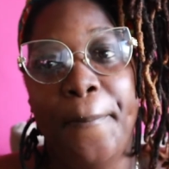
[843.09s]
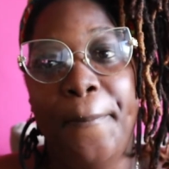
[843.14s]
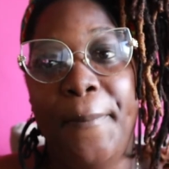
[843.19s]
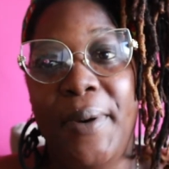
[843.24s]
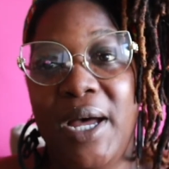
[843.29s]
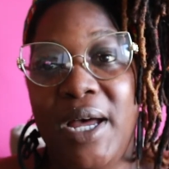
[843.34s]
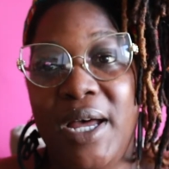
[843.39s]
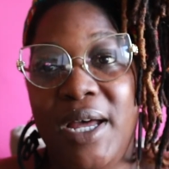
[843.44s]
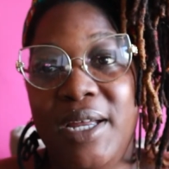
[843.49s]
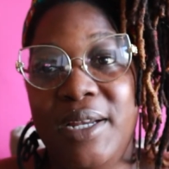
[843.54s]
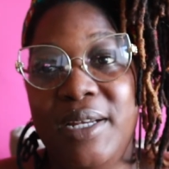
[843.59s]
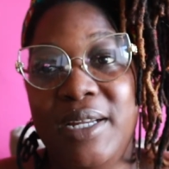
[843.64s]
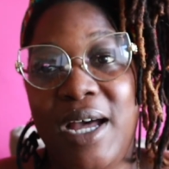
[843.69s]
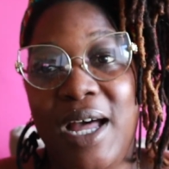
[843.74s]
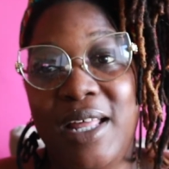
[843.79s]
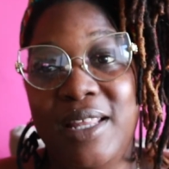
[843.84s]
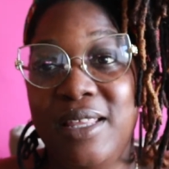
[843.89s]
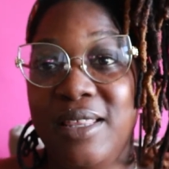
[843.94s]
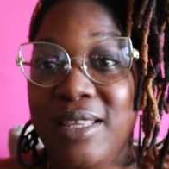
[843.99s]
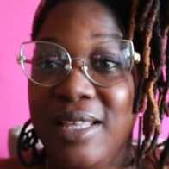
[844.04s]
But
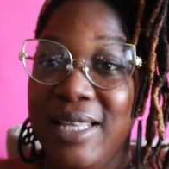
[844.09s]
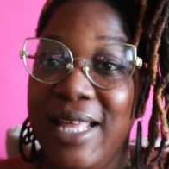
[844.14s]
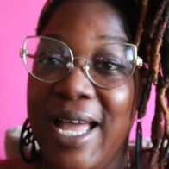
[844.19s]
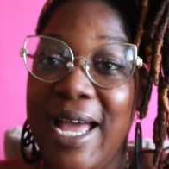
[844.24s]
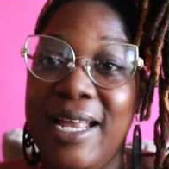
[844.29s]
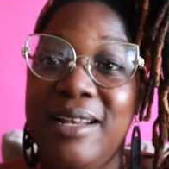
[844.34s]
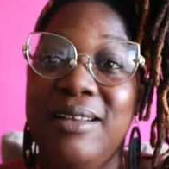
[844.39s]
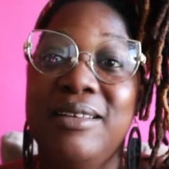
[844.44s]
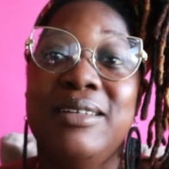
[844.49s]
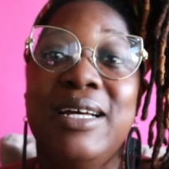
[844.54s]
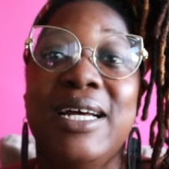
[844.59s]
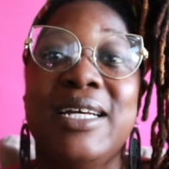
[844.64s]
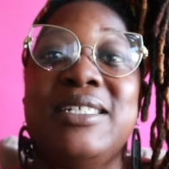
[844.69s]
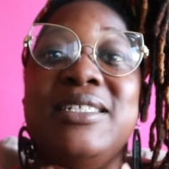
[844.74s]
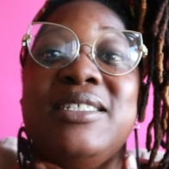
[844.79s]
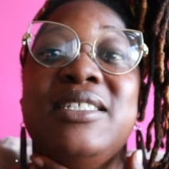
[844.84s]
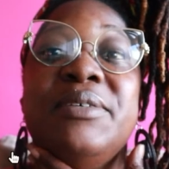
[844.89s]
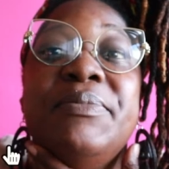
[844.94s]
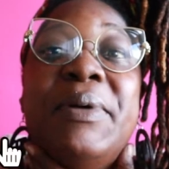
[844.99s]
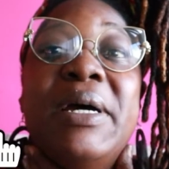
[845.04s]
other than that, I
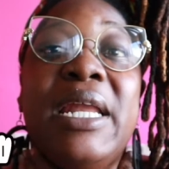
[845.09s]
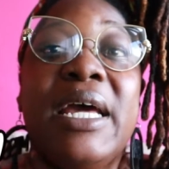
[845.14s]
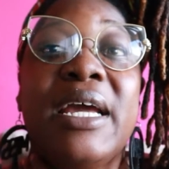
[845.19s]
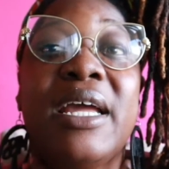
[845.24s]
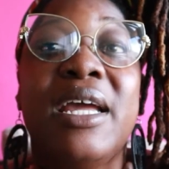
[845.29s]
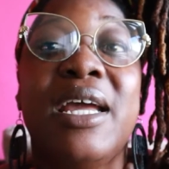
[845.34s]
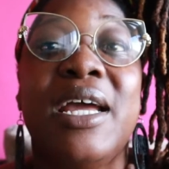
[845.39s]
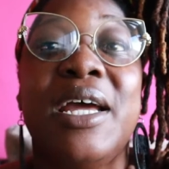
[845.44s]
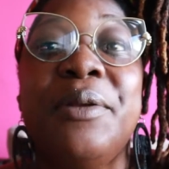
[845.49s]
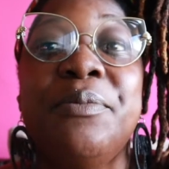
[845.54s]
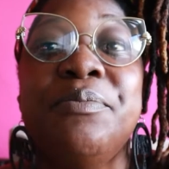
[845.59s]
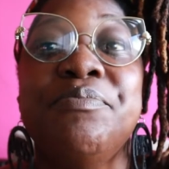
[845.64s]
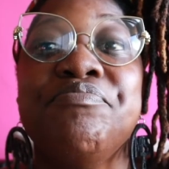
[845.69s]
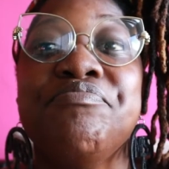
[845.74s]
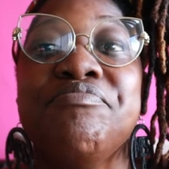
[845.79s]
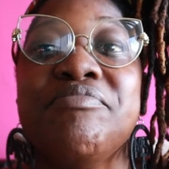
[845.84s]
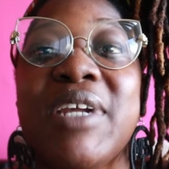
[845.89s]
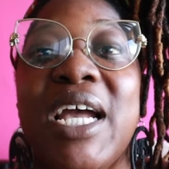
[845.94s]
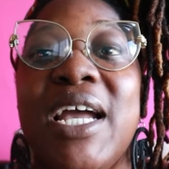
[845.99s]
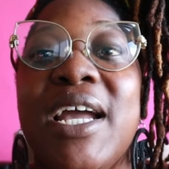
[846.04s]
see my neck again.
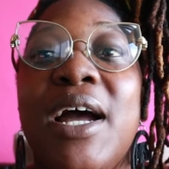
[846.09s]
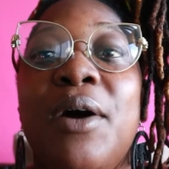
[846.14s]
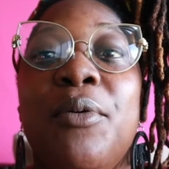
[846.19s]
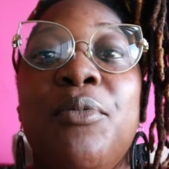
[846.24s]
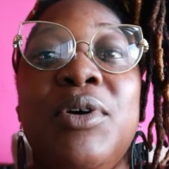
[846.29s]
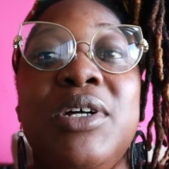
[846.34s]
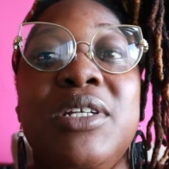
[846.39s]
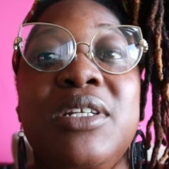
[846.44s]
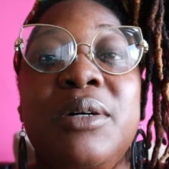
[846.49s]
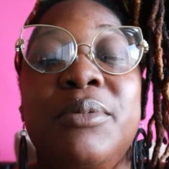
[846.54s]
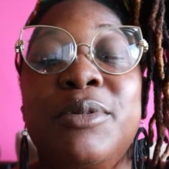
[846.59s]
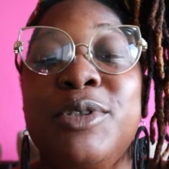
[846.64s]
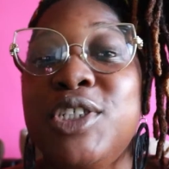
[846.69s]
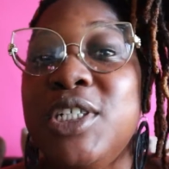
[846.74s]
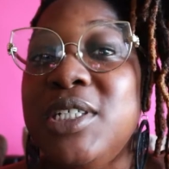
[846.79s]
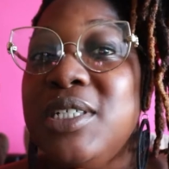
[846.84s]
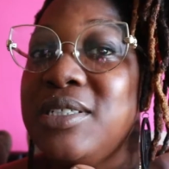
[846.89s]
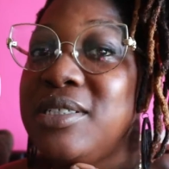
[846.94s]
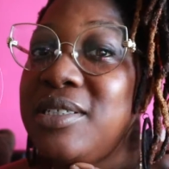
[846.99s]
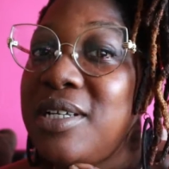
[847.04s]
I got 1 double
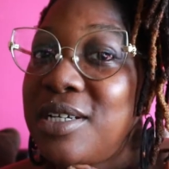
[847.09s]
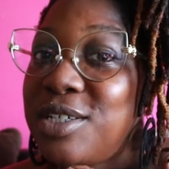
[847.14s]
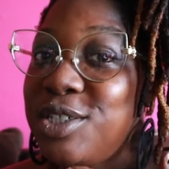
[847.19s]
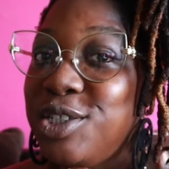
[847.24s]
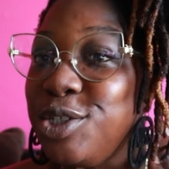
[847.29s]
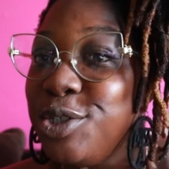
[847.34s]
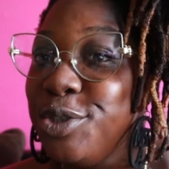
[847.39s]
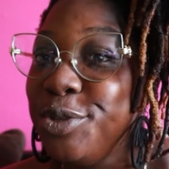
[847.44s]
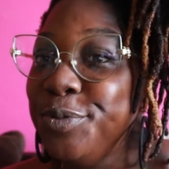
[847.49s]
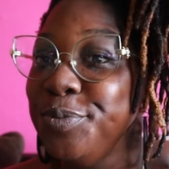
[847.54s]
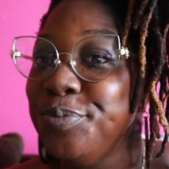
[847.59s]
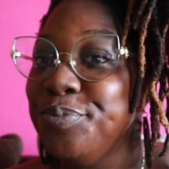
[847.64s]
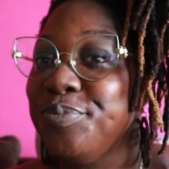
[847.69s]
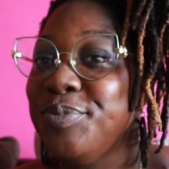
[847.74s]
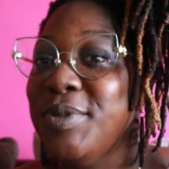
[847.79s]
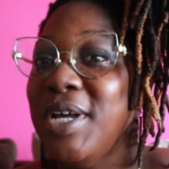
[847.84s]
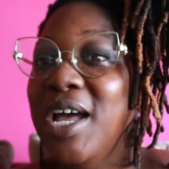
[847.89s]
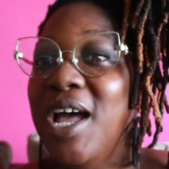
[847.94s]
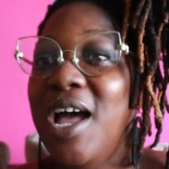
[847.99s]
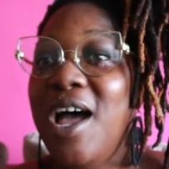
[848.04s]
chin instead of 2.
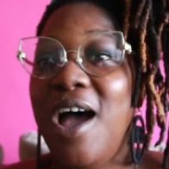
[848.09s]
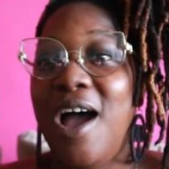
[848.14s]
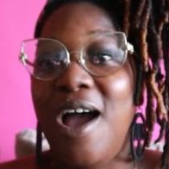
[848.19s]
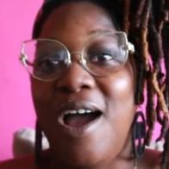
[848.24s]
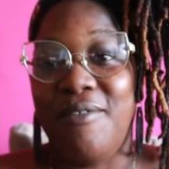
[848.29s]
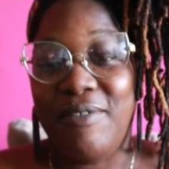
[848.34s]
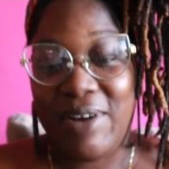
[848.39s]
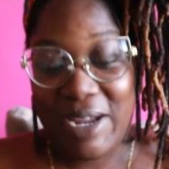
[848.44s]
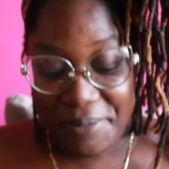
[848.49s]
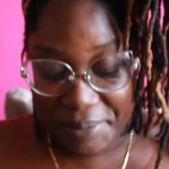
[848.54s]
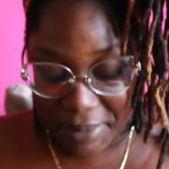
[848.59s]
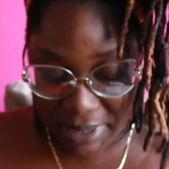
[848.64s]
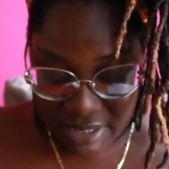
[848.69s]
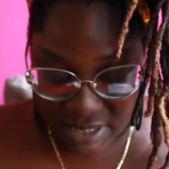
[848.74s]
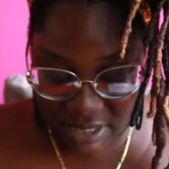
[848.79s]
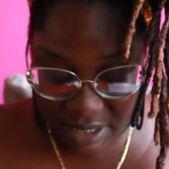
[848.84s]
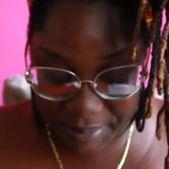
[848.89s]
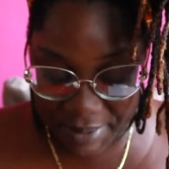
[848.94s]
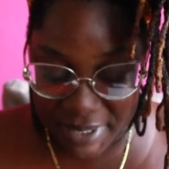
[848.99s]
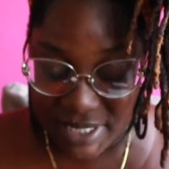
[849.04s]
All right, my
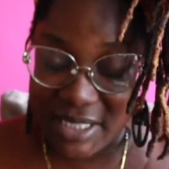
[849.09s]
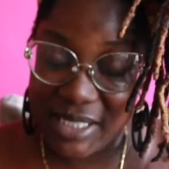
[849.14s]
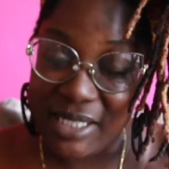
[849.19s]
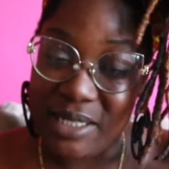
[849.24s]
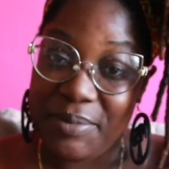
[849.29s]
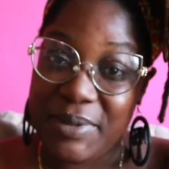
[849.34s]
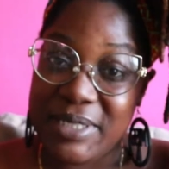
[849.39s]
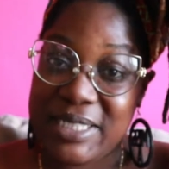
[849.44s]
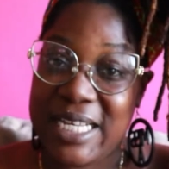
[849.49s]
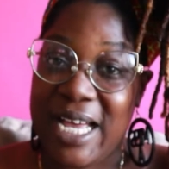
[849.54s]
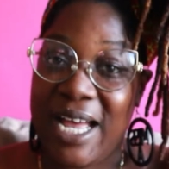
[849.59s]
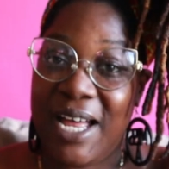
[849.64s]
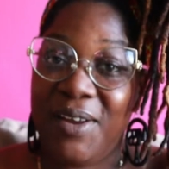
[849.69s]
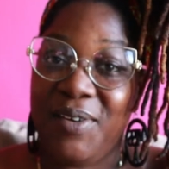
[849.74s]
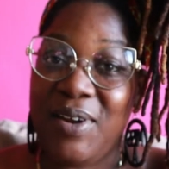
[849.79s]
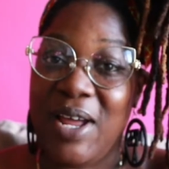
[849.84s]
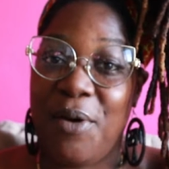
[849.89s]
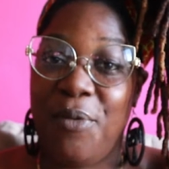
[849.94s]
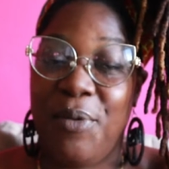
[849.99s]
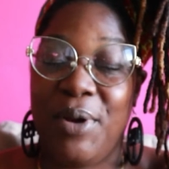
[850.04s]
stomach is slimming
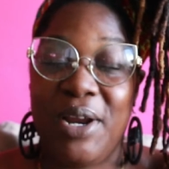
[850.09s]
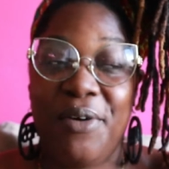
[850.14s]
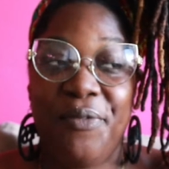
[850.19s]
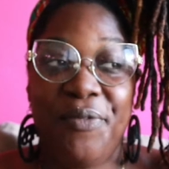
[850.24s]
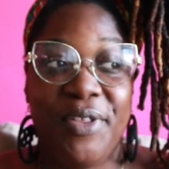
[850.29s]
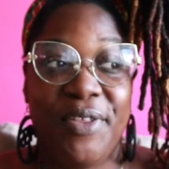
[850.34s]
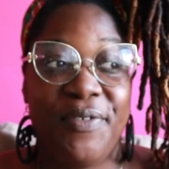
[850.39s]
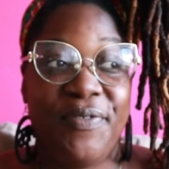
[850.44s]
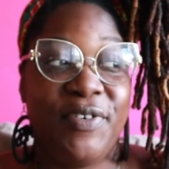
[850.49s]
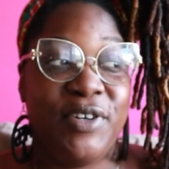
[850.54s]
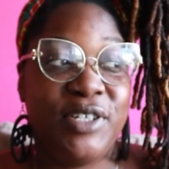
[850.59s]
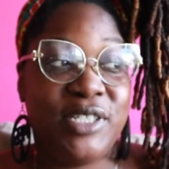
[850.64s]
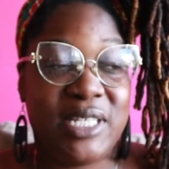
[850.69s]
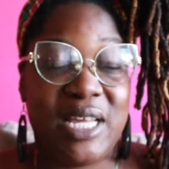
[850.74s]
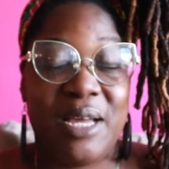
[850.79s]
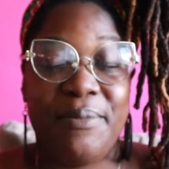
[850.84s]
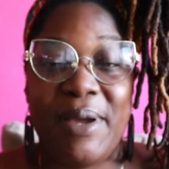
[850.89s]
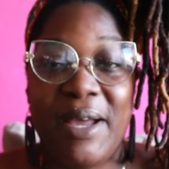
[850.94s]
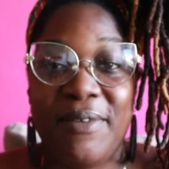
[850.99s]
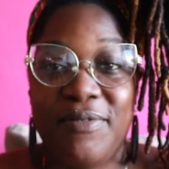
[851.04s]
down. I went out for the first
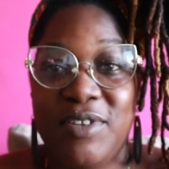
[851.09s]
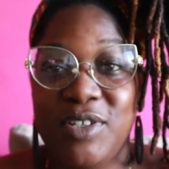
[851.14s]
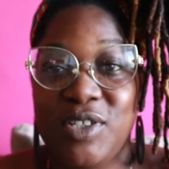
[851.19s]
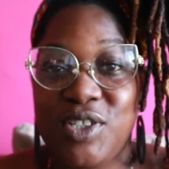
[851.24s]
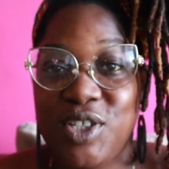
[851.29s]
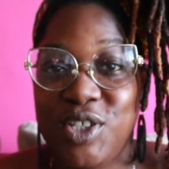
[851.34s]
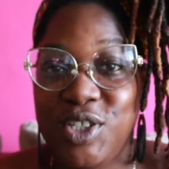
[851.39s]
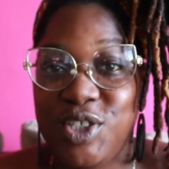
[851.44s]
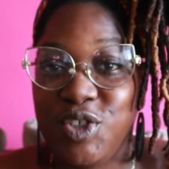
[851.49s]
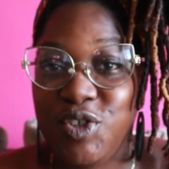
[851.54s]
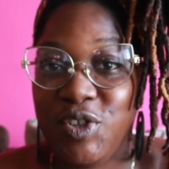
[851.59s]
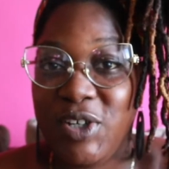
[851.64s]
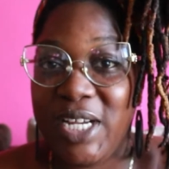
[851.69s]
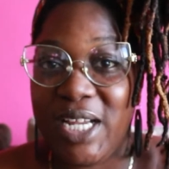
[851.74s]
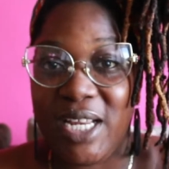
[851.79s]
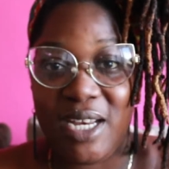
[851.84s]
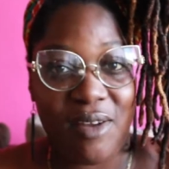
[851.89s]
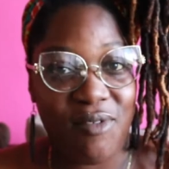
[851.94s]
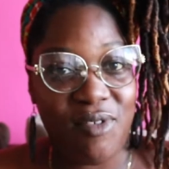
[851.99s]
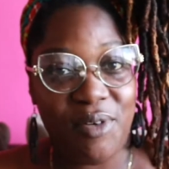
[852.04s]
time after
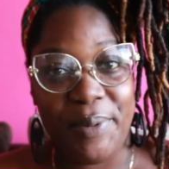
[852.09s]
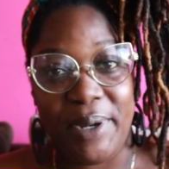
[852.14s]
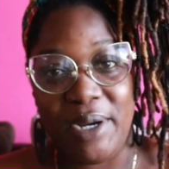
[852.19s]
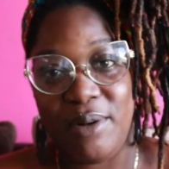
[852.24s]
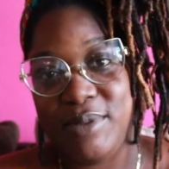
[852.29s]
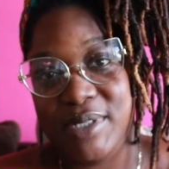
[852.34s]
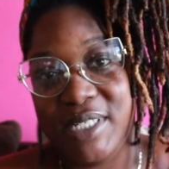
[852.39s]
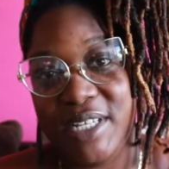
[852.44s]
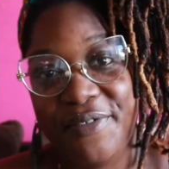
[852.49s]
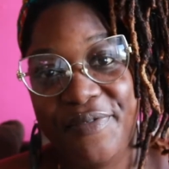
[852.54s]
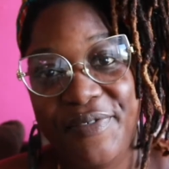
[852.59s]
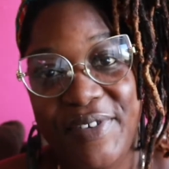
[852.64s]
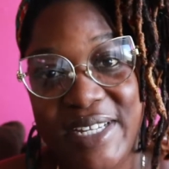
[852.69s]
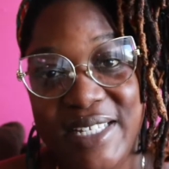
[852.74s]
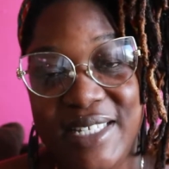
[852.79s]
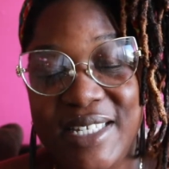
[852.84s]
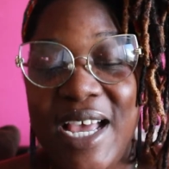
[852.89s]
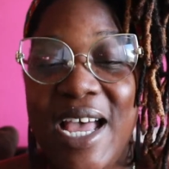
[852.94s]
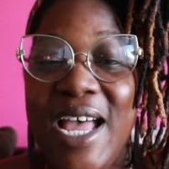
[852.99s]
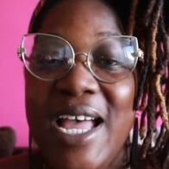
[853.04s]
surgery and everybody was in your
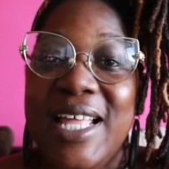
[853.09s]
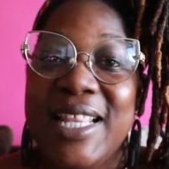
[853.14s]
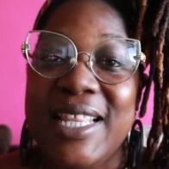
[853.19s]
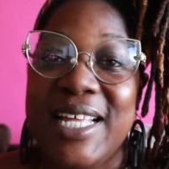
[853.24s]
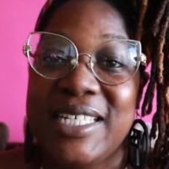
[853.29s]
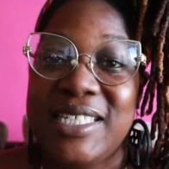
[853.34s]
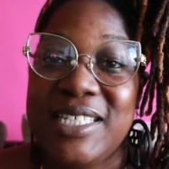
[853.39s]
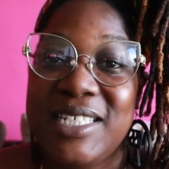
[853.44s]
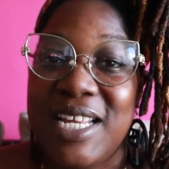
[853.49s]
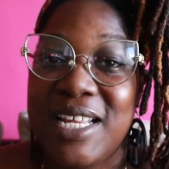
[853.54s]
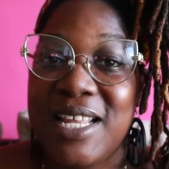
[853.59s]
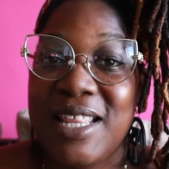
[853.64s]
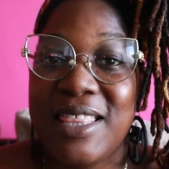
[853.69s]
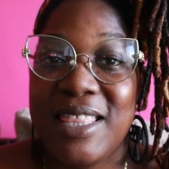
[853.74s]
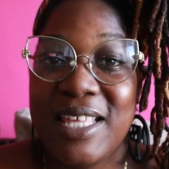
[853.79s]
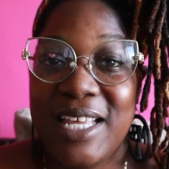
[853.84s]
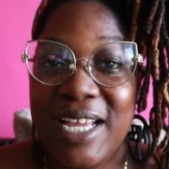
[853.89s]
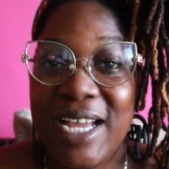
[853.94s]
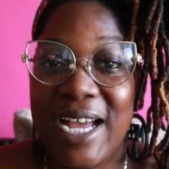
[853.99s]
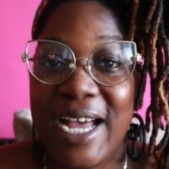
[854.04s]
face. That's another
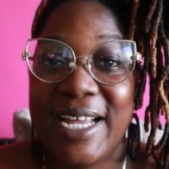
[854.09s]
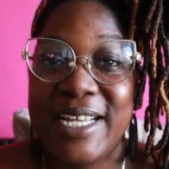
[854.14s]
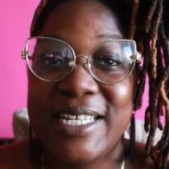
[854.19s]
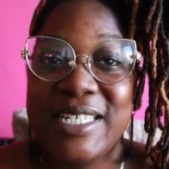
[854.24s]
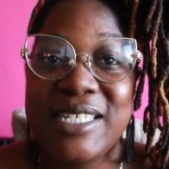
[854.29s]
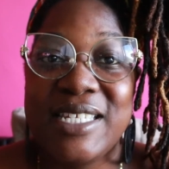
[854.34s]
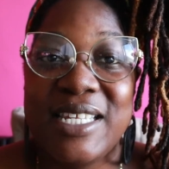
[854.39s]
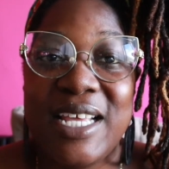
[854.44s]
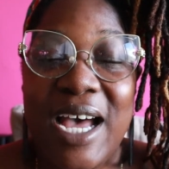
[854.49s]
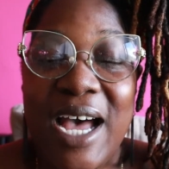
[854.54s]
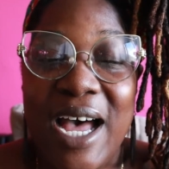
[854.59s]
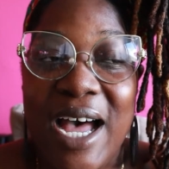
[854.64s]
thing, guys.